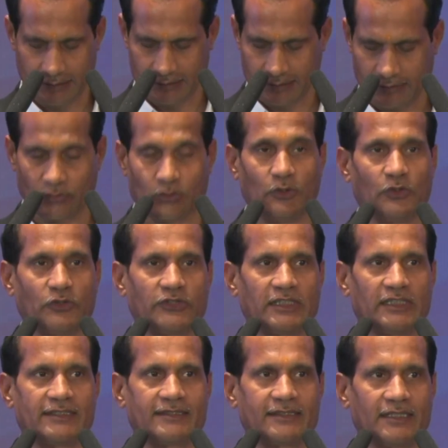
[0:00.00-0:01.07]

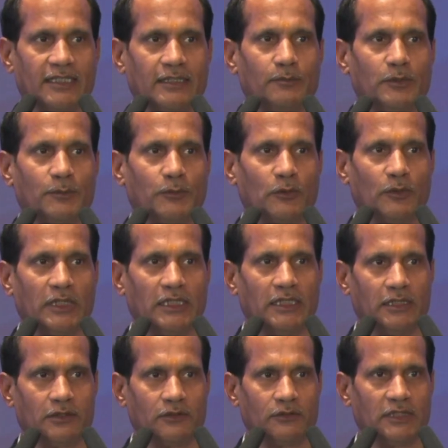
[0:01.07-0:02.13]
solutions can be provided
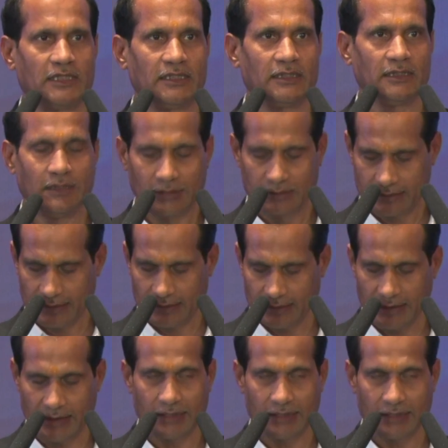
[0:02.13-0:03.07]
to the certain